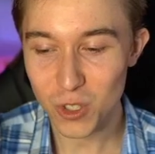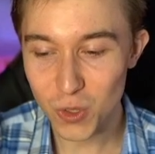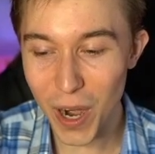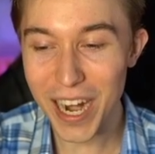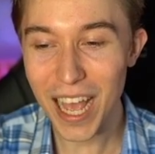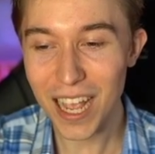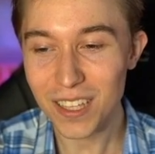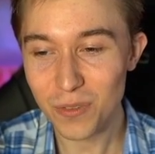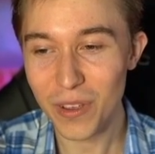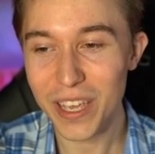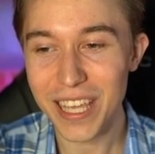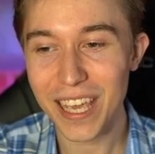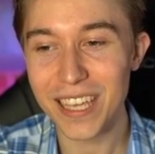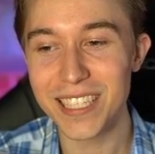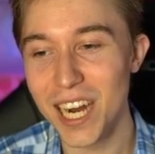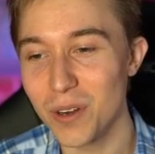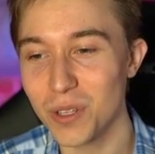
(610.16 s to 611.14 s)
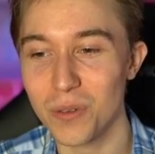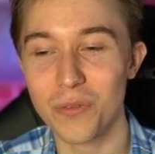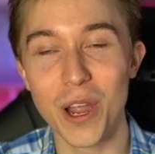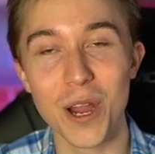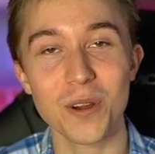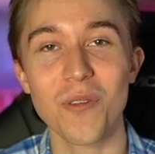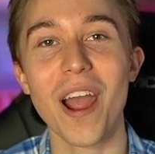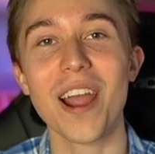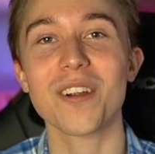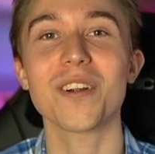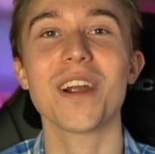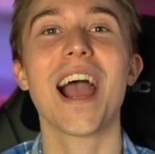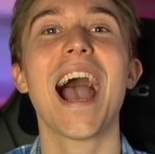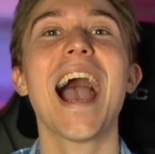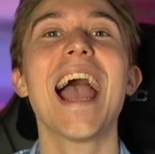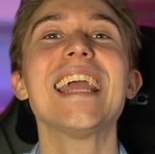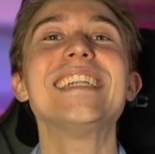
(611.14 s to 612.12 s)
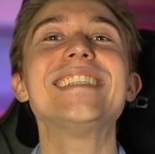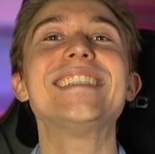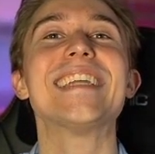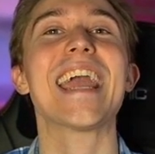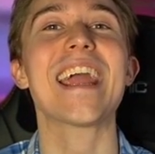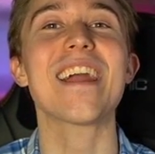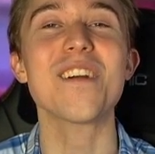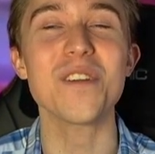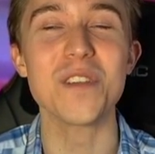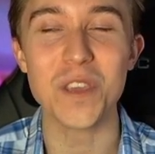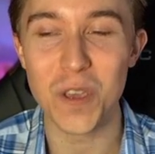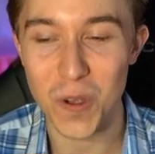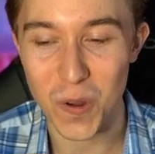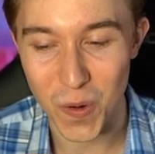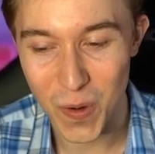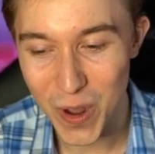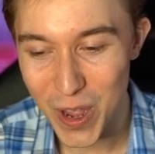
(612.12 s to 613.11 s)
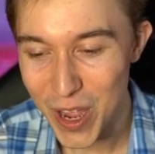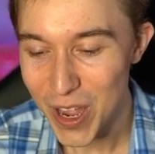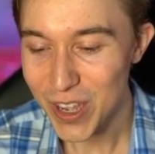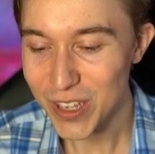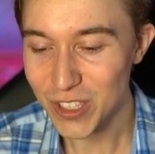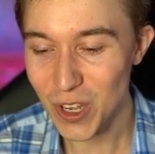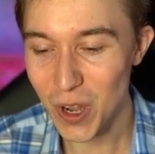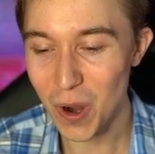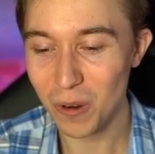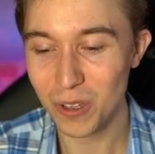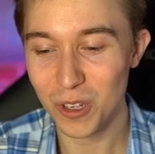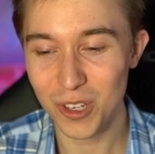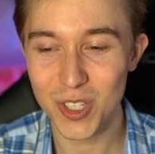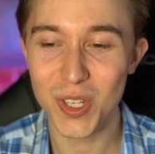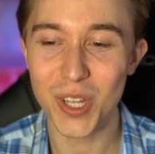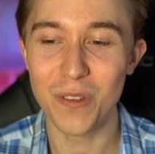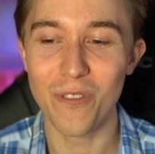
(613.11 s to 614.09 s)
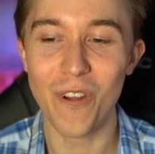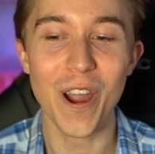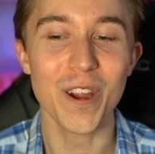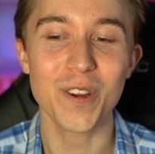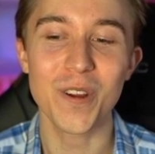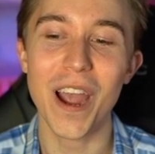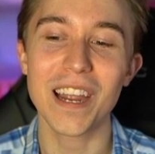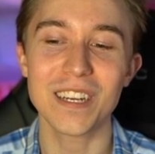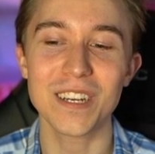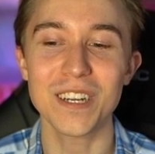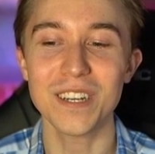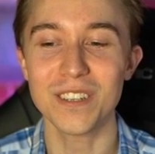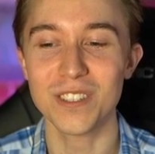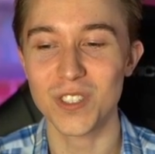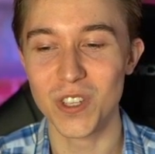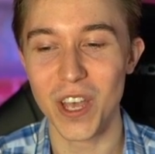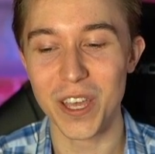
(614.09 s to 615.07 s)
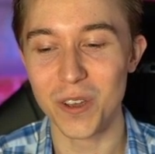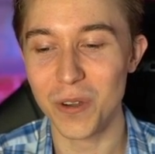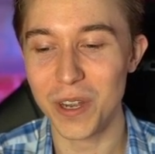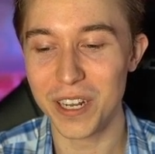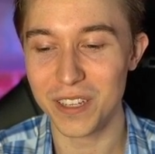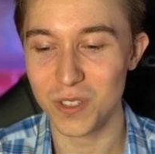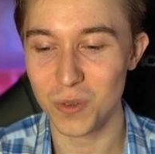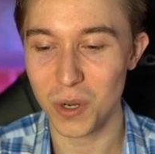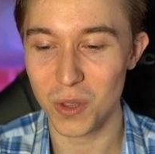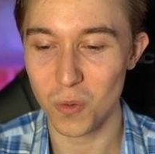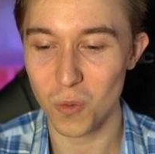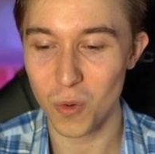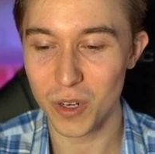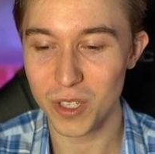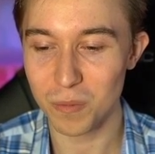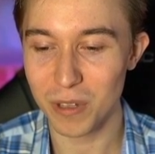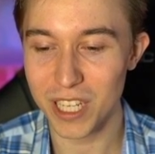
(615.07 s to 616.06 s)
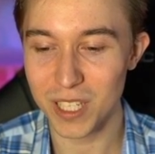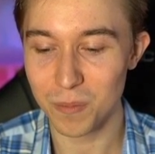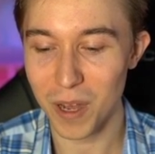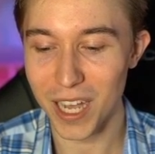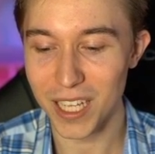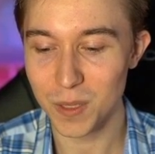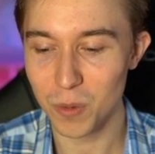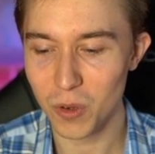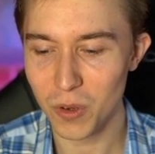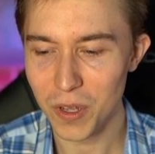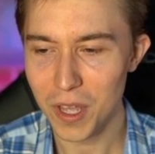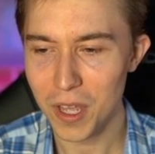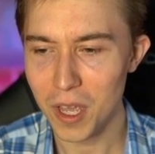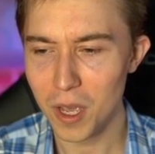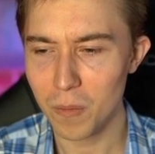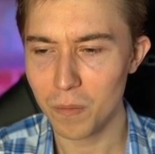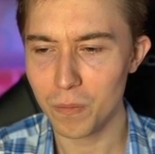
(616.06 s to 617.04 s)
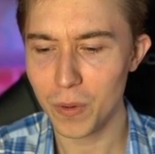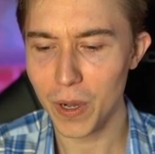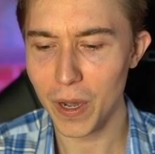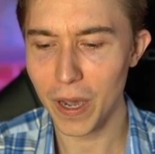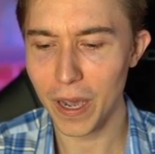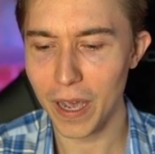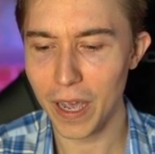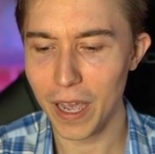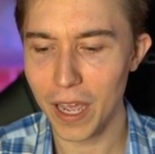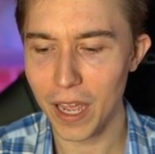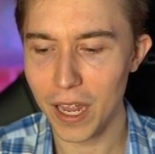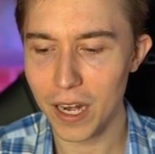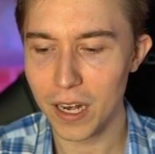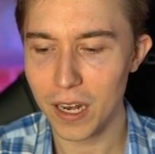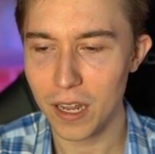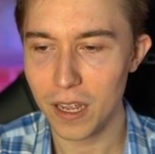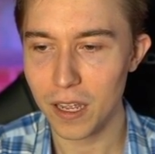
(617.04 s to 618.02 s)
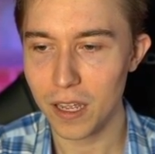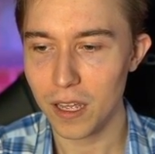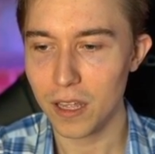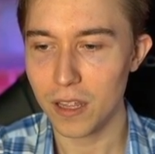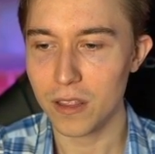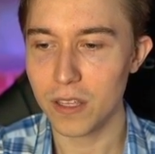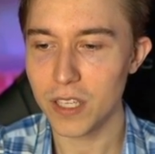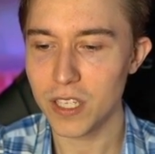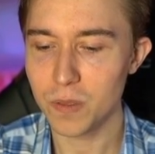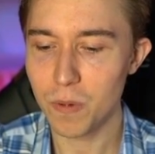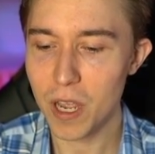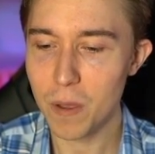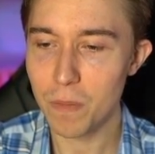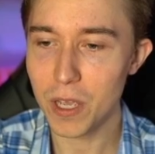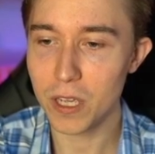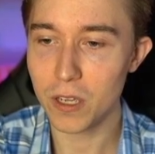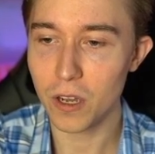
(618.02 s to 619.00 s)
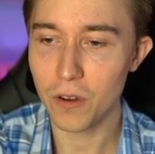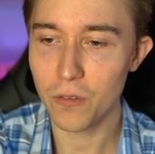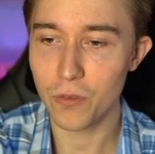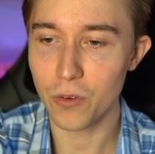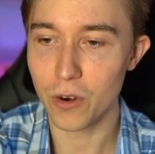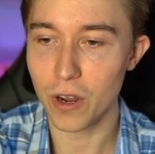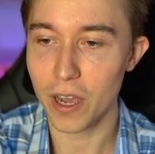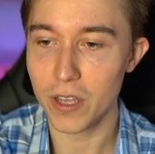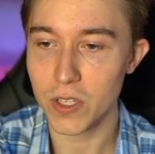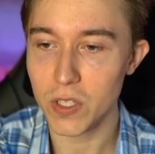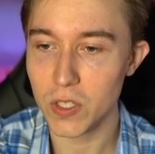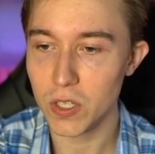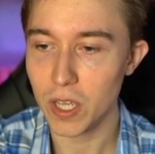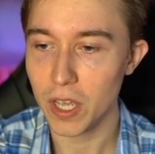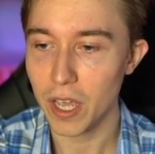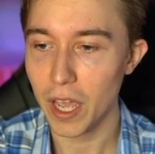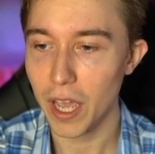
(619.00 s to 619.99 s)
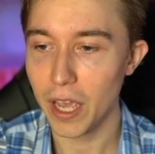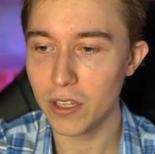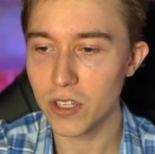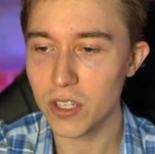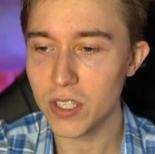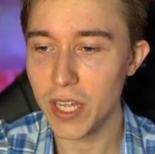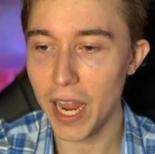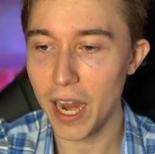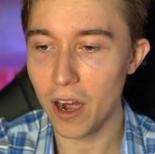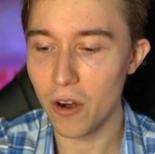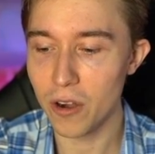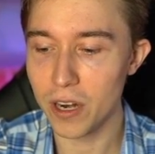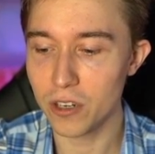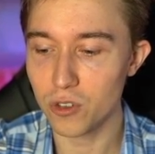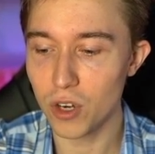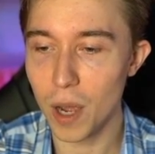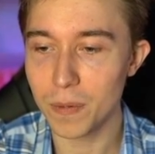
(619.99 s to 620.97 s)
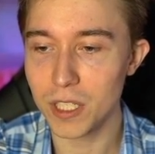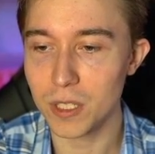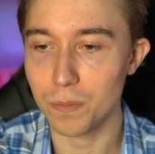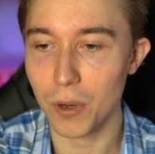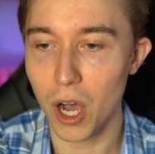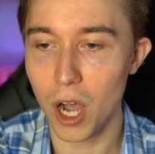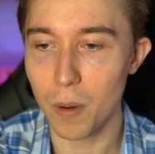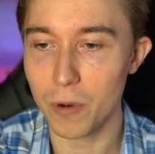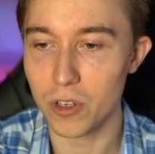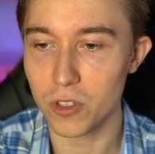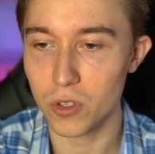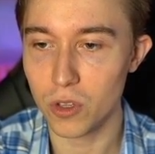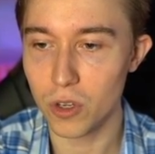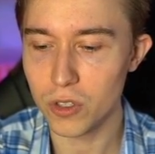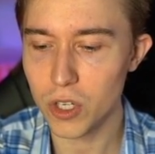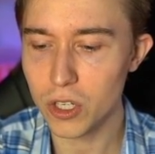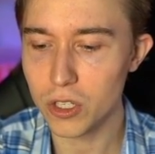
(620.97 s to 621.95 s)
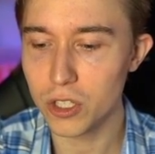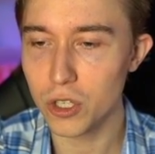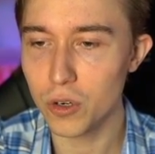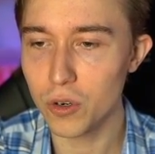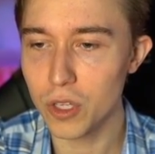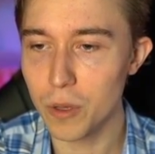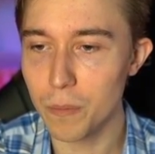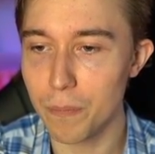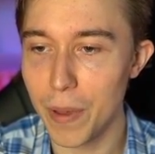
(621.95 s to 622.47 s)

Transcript: try to activate King Tower with the Firecracker. I dare you. So usually Firecracker, cycling it is one of the worst plays possible, but this might be good for us. He just arrowed and dropped his bomber, so those are two of the